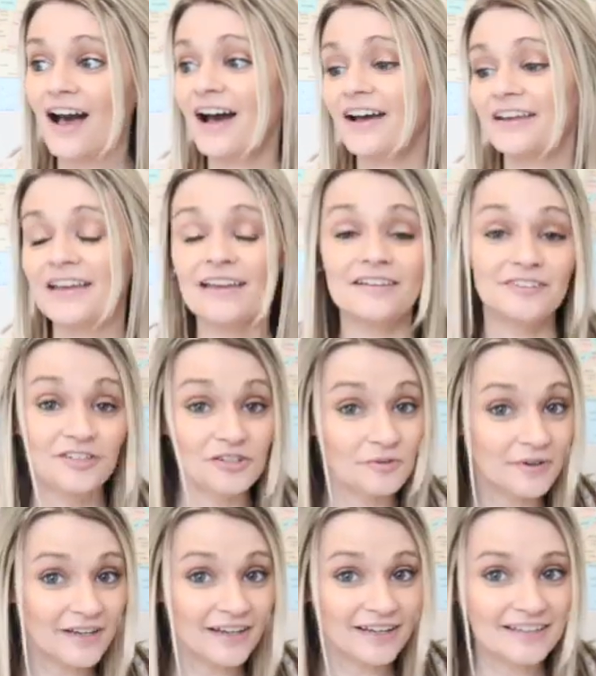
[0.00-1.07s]
I hate
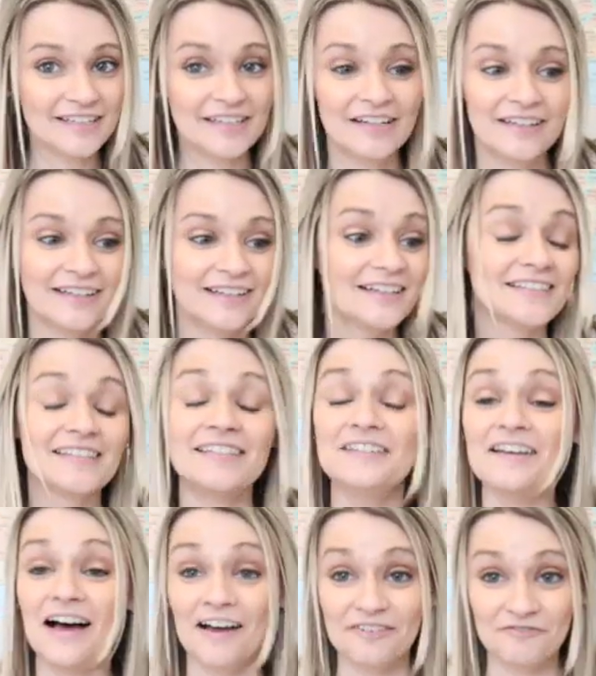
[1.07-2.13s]
doing it. It's
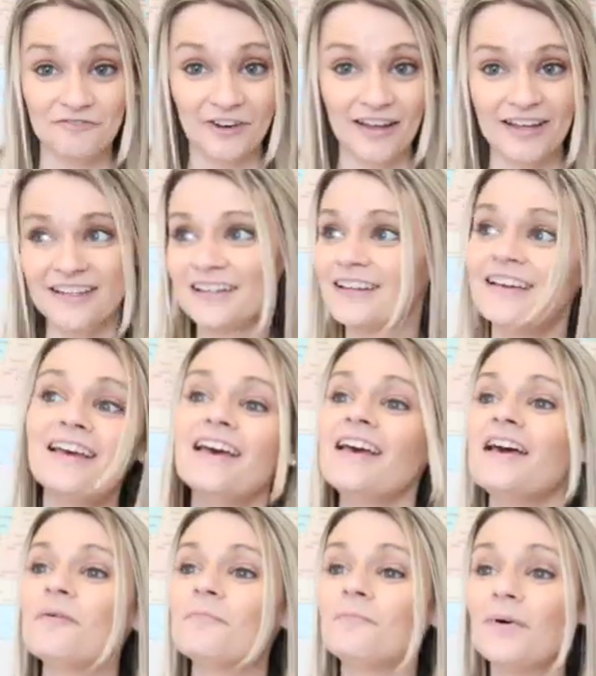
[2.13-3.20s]
not fun,
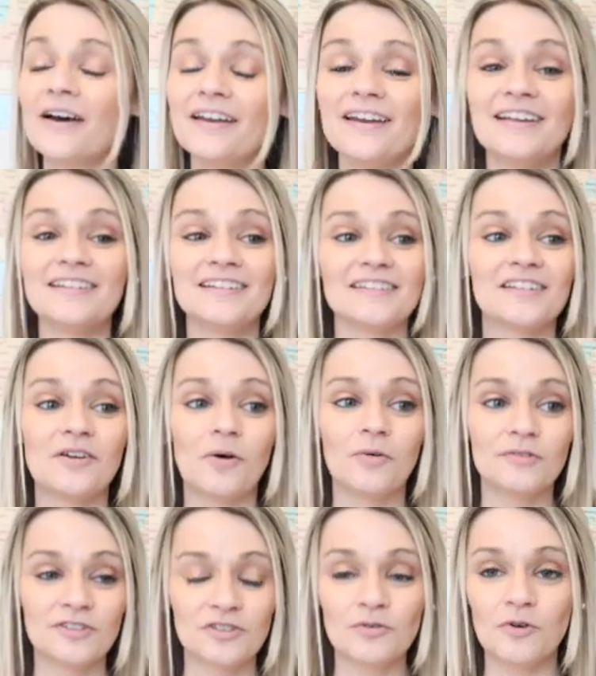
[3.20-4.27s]
but it is an
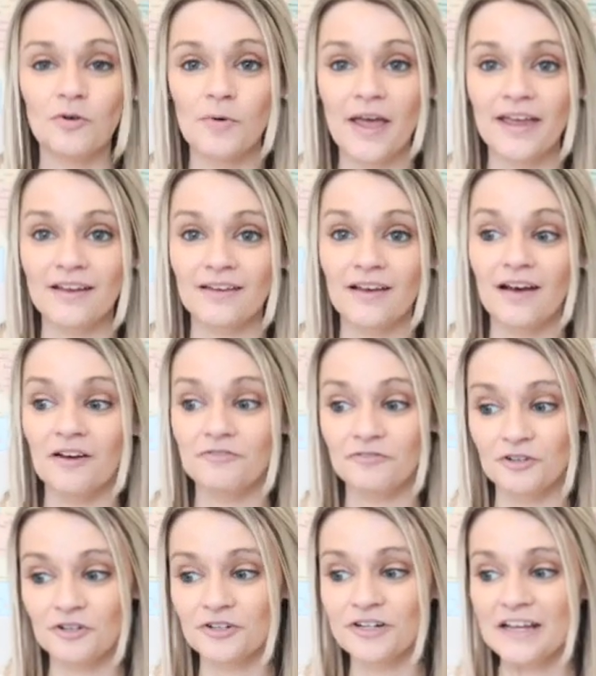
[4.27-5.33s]
old school way of
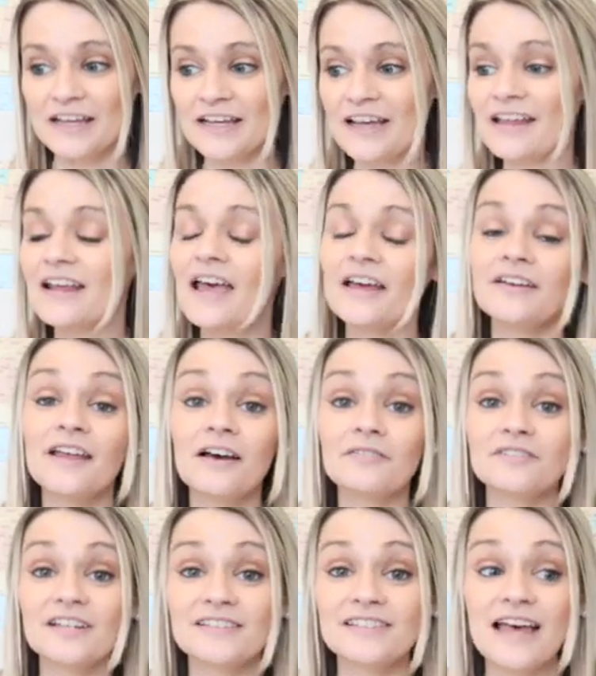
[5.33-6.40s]
learning it. Now,
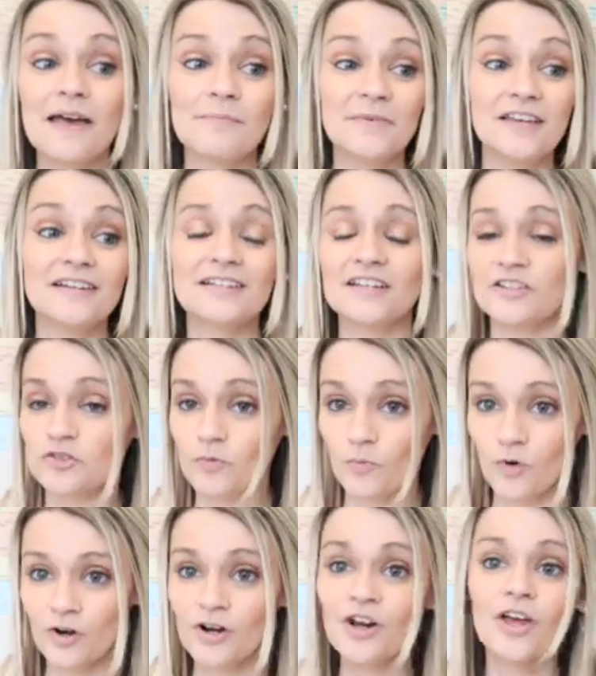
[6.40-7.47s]
does that mean it doesn't
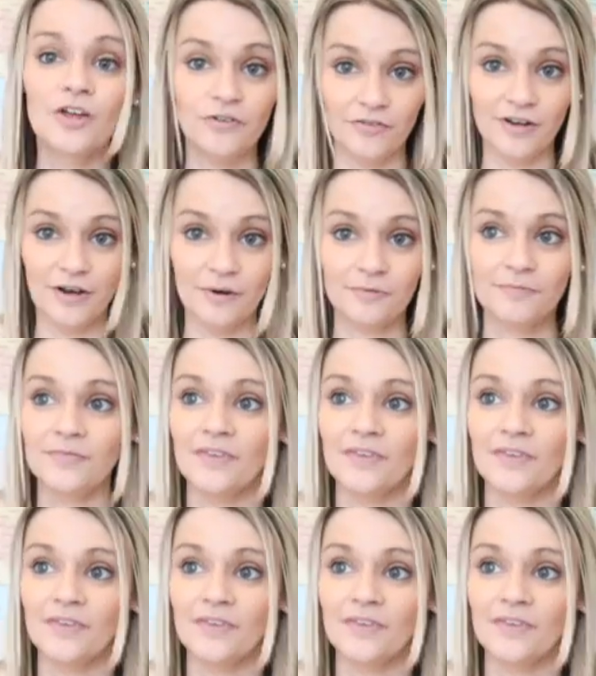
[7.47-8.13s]
work? No.